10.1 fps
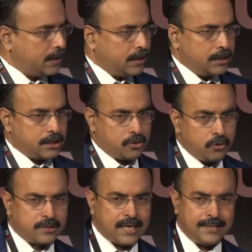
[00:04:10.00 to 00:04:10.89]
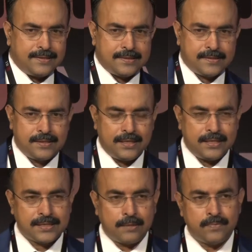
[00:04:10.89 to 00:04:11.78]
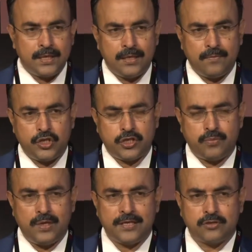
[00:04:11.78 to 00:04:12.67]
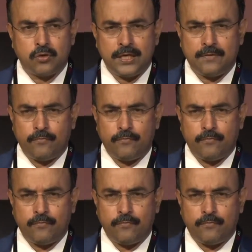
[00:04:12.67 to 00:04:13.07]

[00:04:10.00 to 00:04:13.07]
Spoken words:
store sizes is something which will resonate